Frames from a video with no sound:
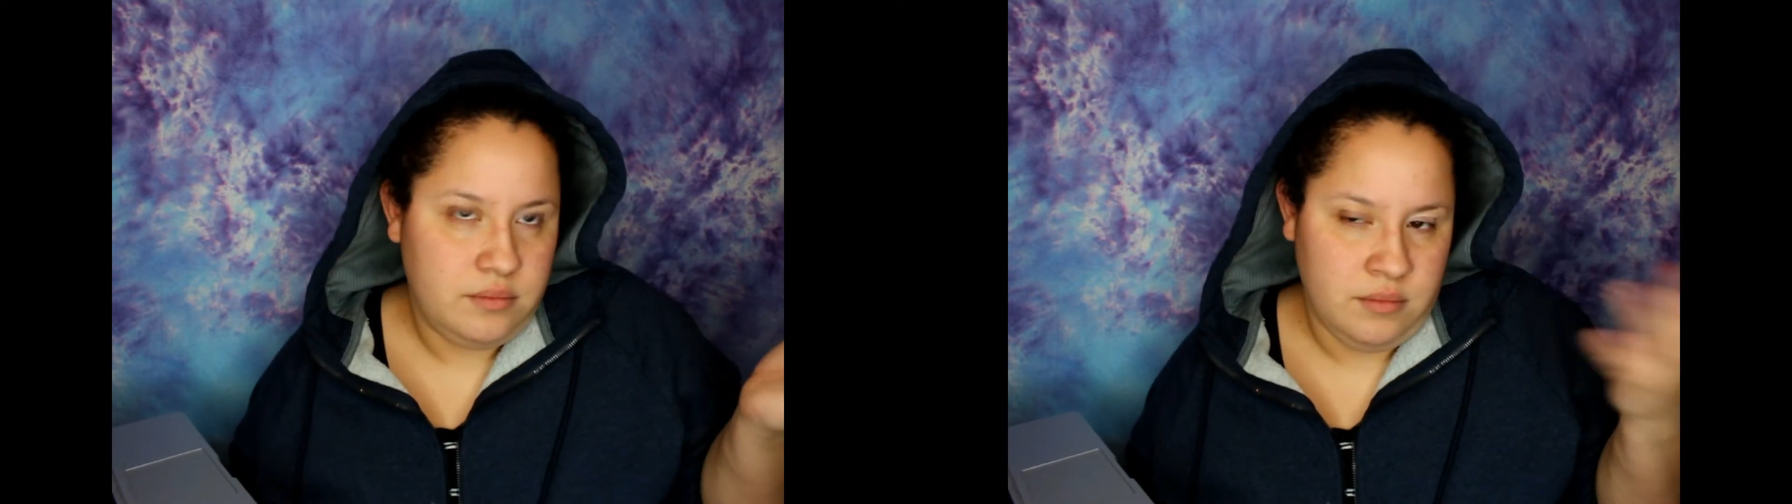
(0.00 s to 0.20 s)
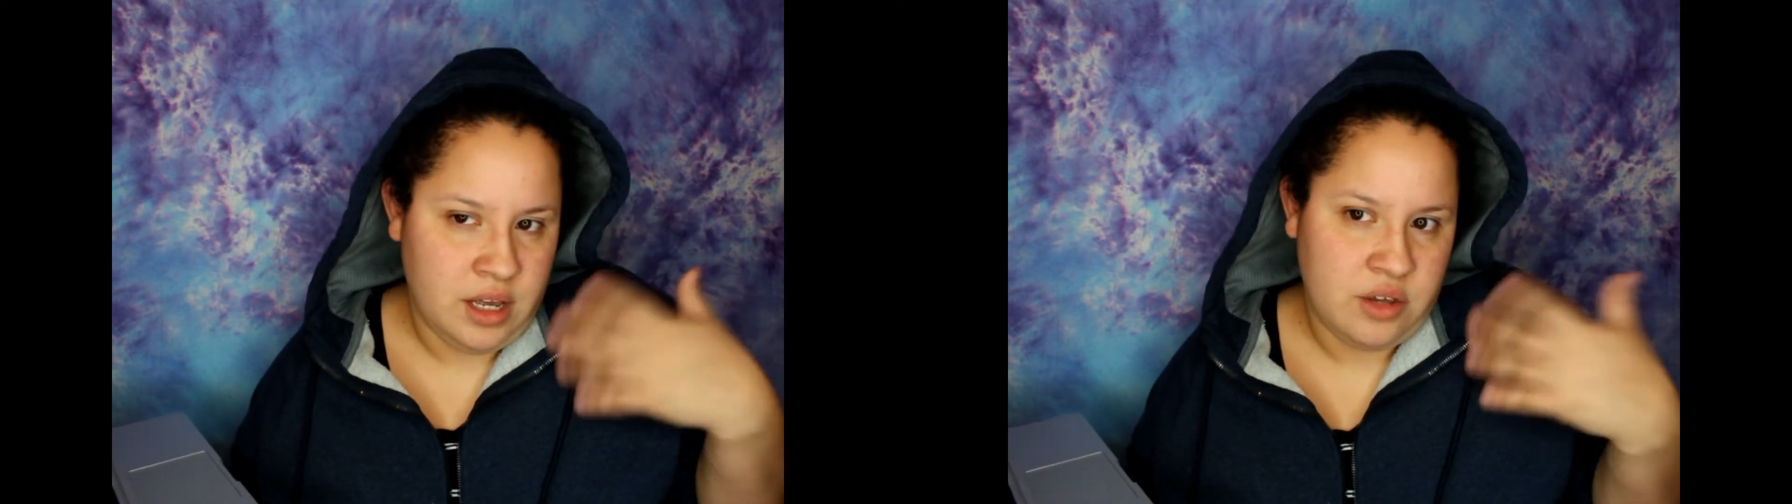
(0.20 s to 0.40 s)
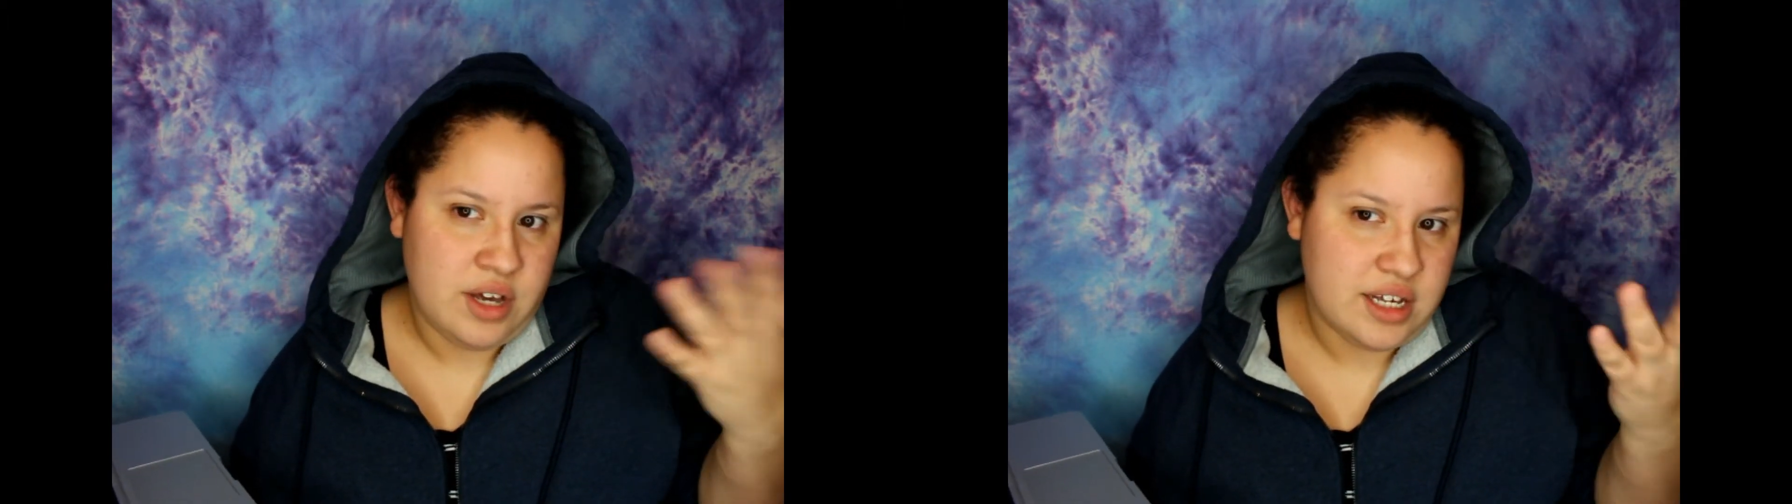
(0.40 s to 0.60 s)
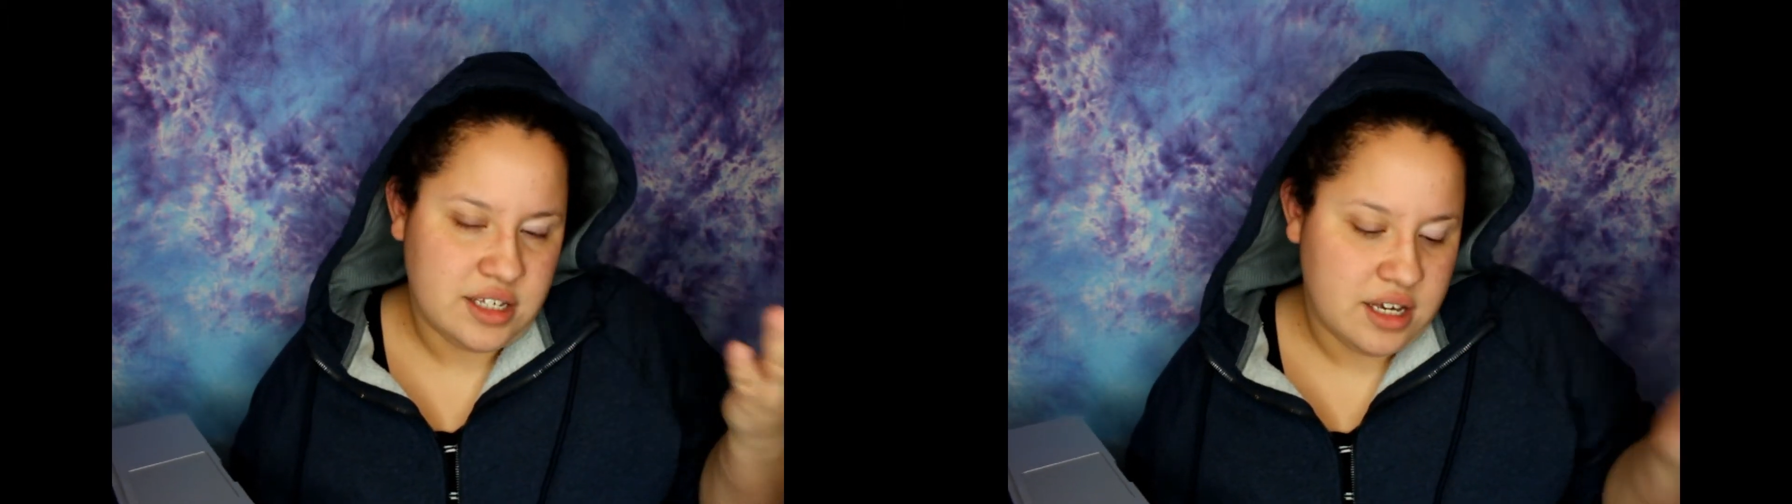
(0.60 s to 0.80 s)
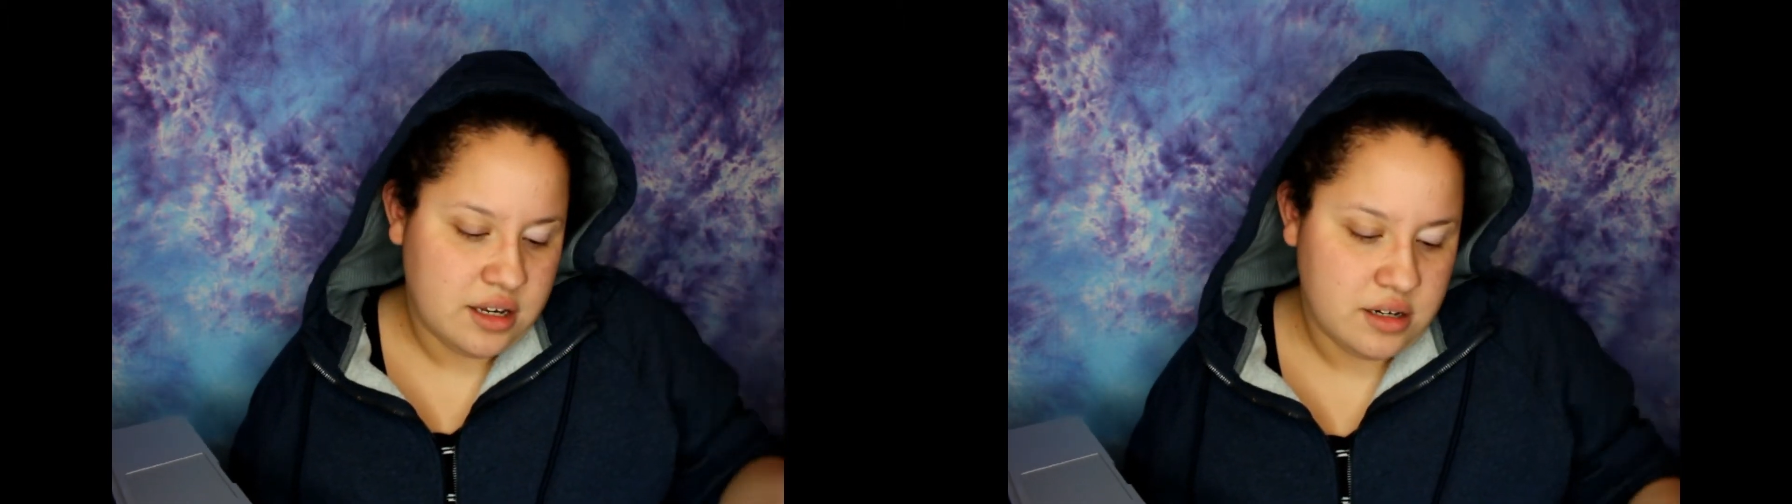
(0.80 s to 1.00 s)
And you guys
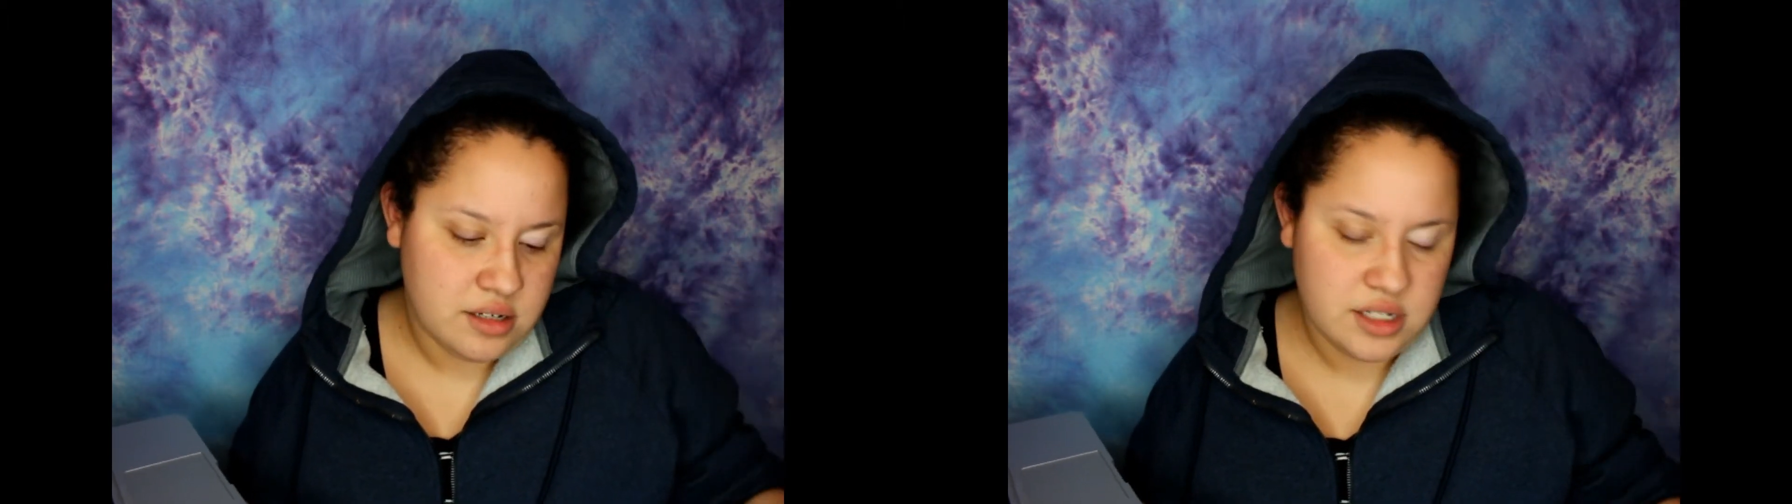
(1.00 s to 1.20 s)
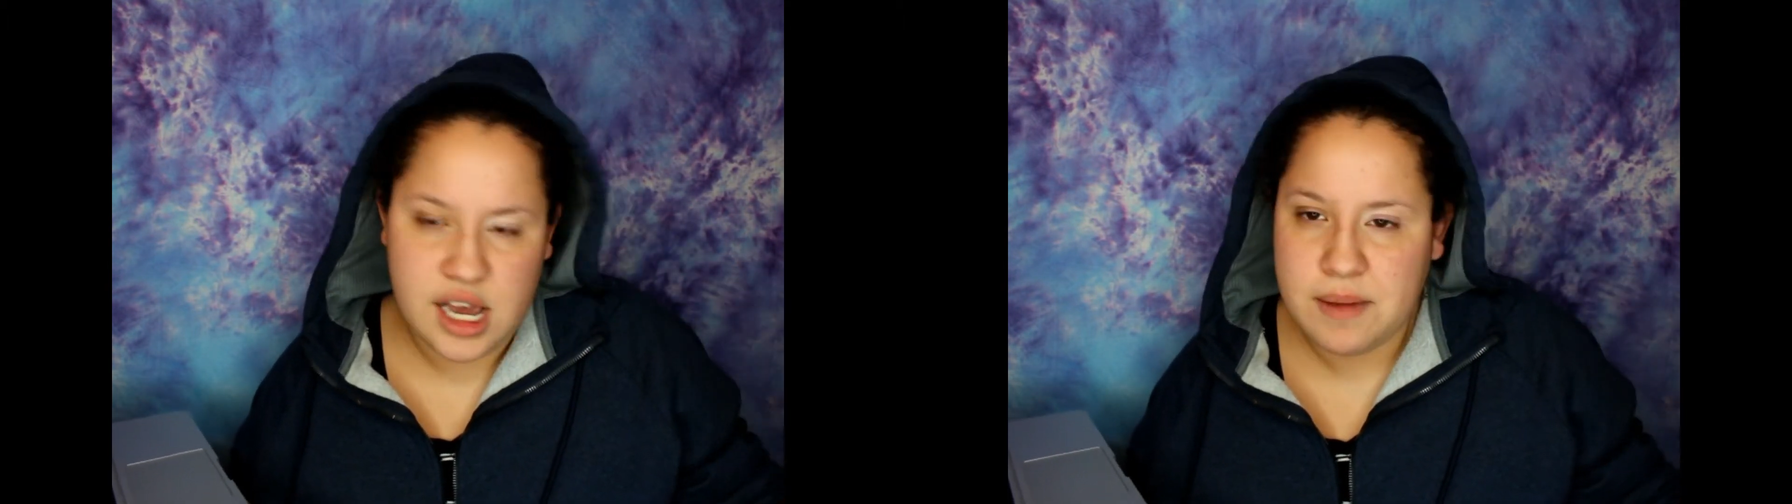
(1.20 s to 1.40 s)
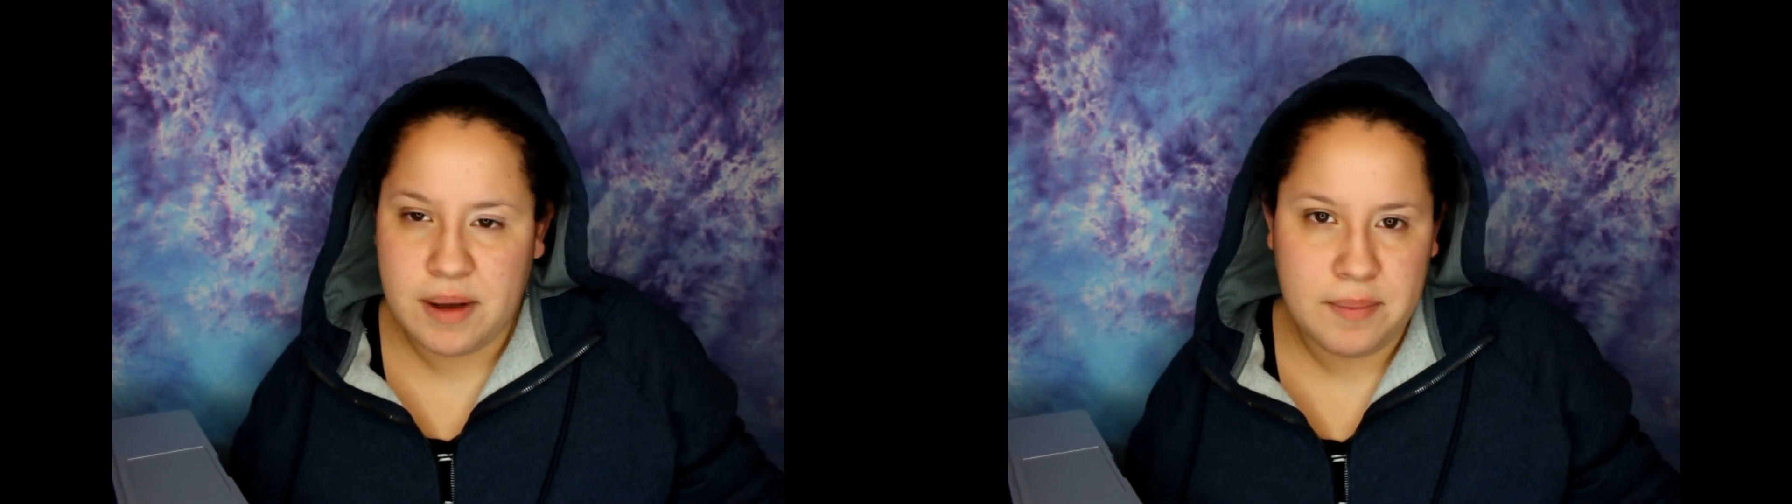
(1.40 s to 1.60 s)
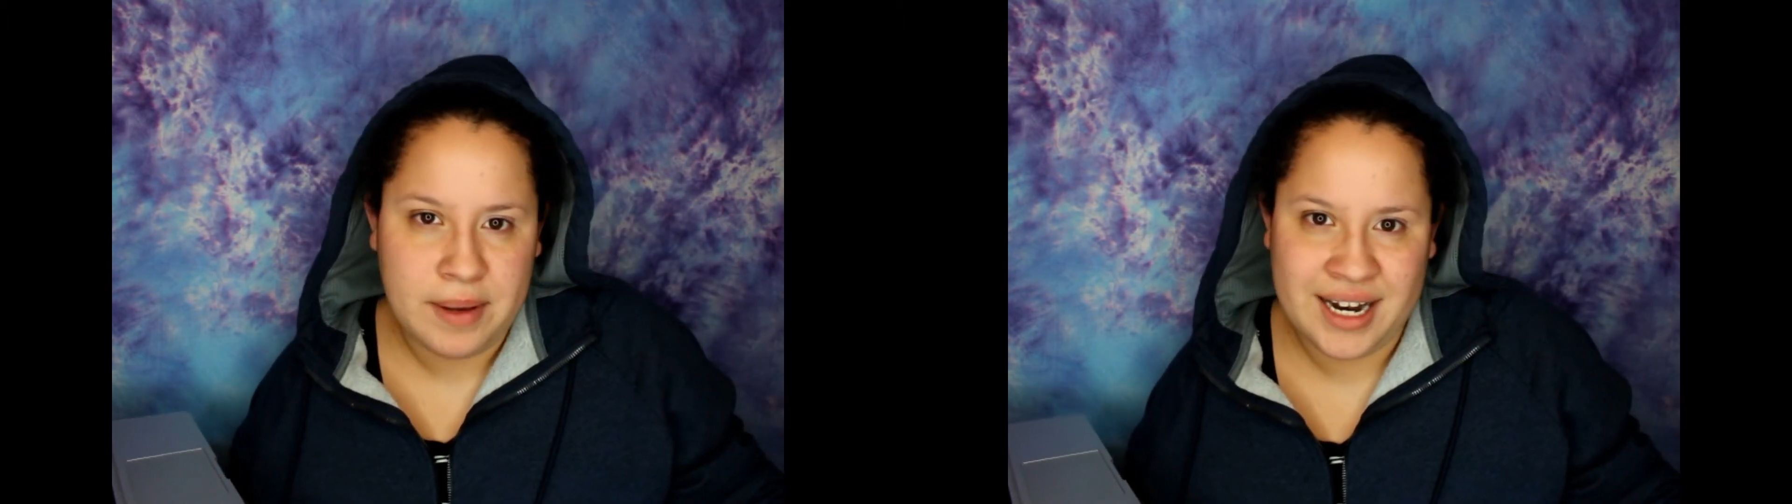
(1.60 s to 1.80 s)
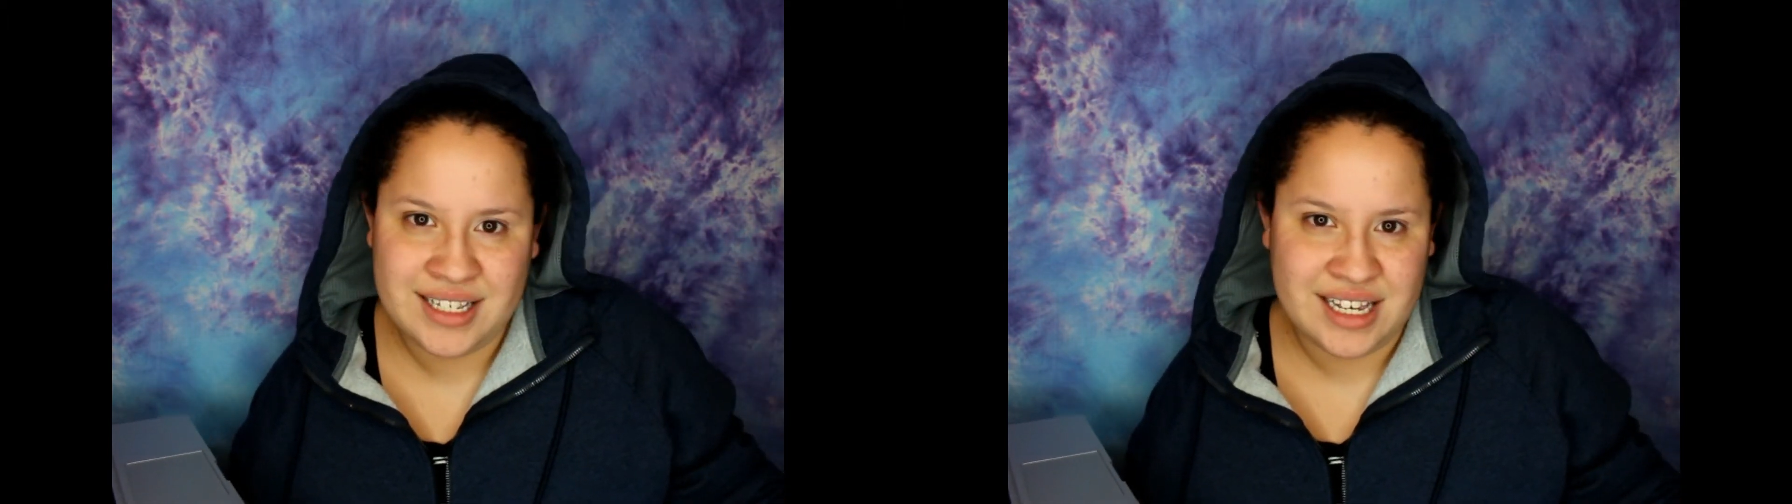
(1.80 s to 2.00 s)
can take my
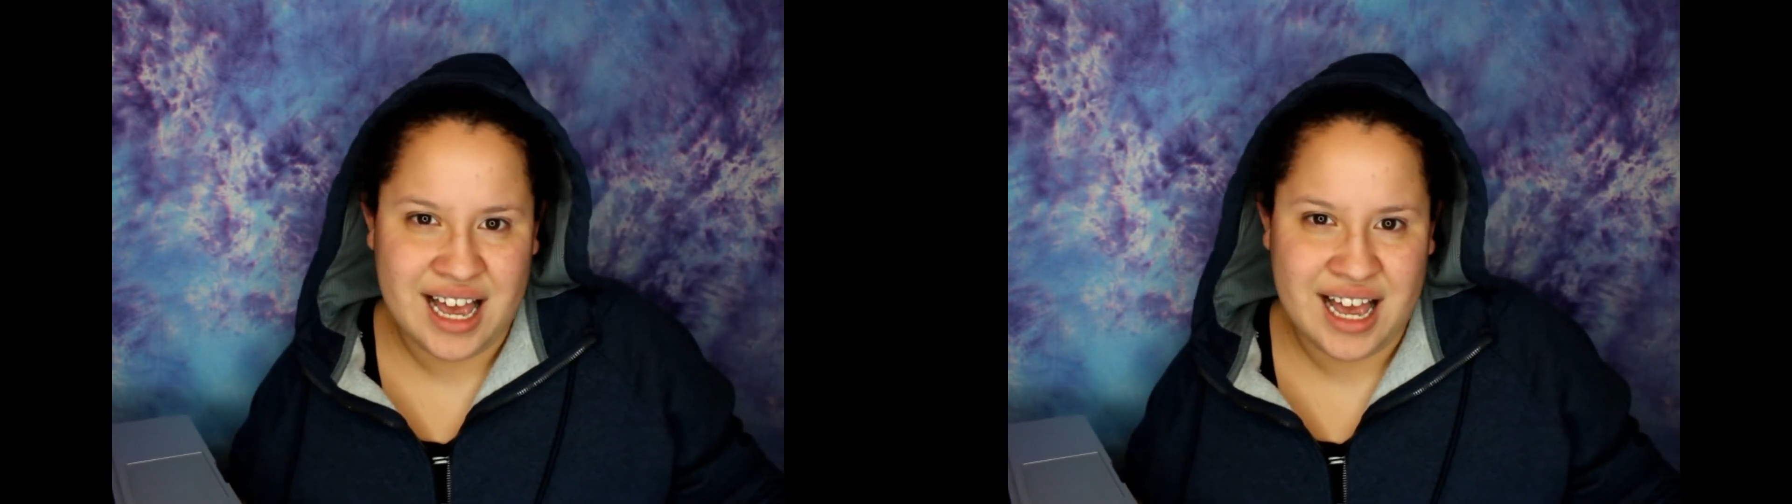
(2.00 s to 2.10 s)
opinions